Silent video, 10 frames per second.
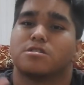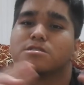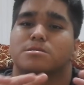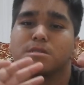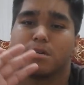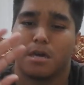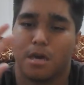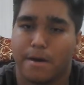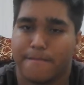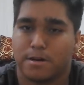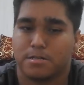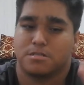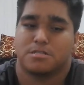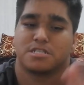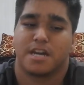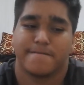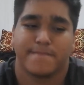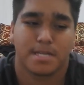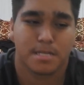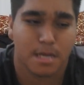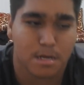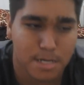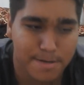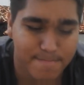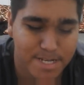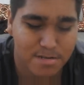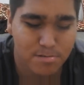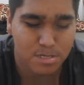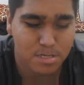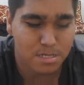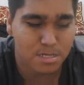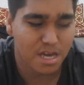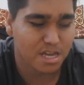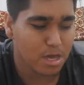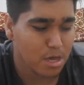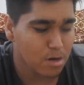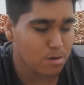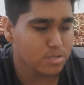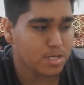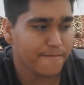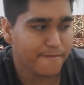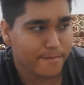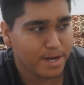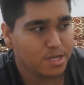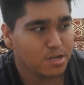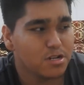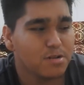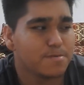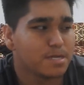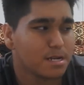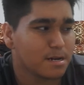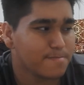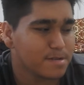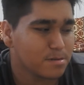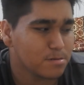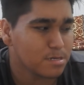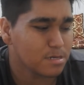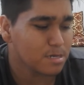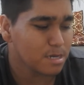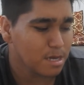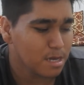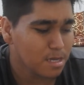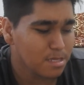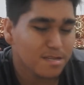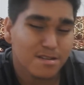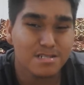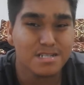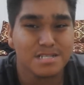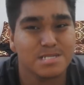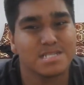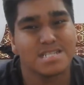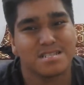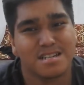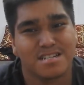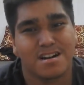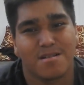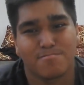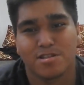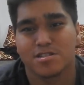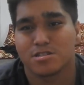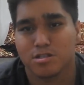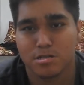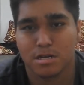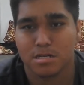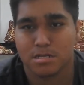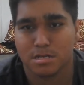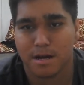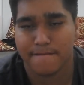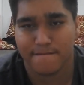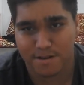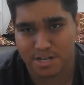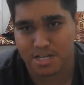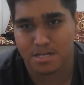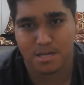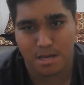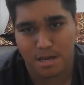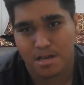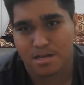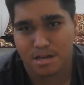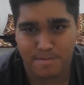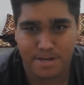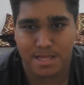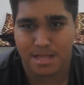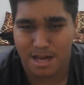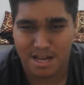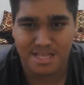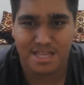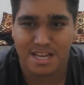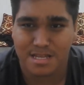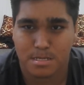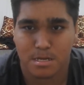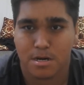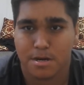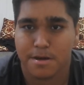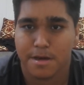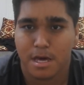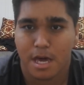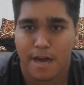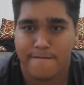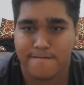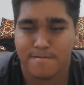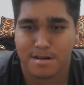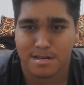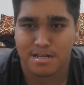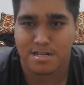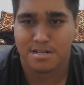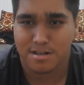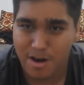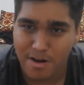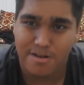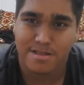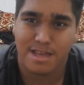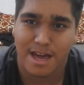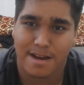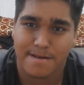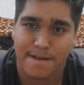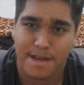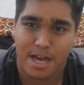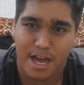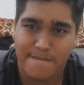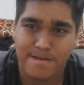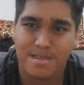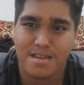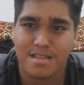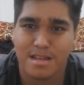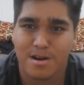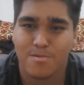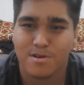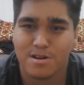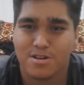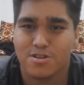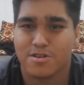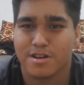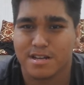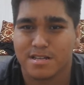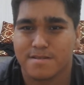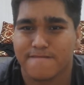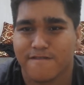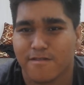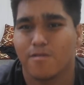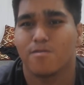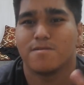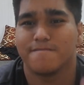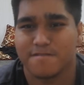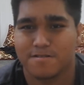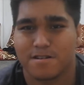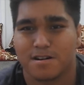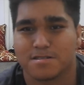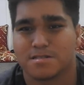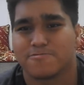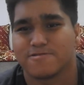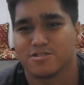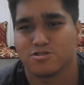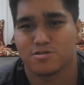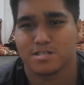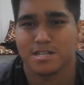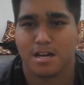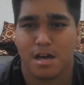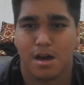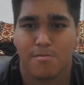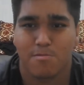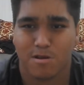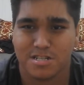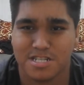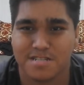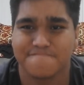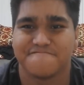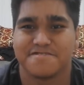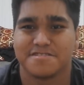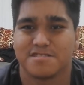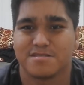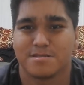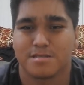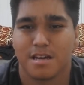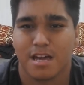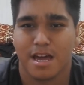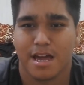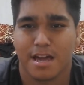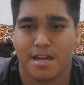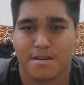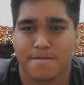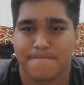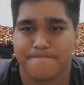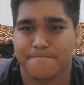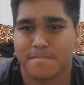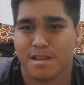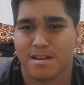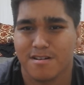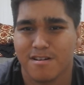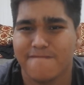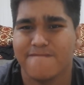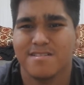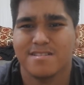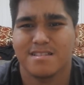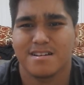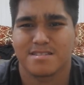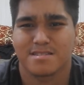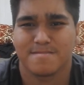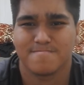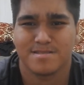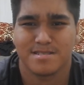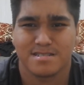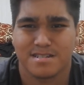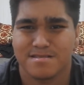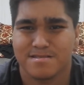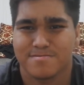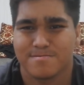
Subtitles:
gonna see my own gaming setup, and also for my YouTube setup, and also, like, you're gonna see, like, I'm gonna do these stuff, which is gonna be like that, so everyone can know that everything that I want to do is for all of you guys to enjoy watching videos, and hopefully, like, sometimes